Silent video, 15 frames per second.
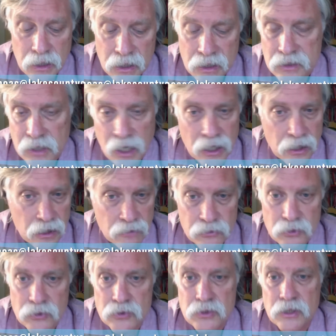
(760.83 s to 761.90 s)
it's kind of
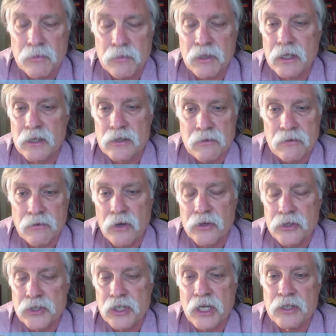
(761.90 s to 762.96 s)
confusing because of all
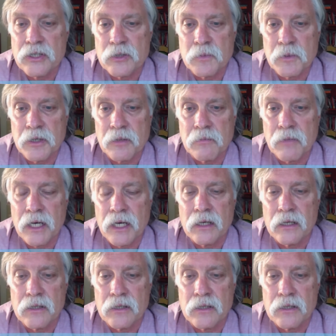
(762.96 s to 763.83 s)
the changes being made.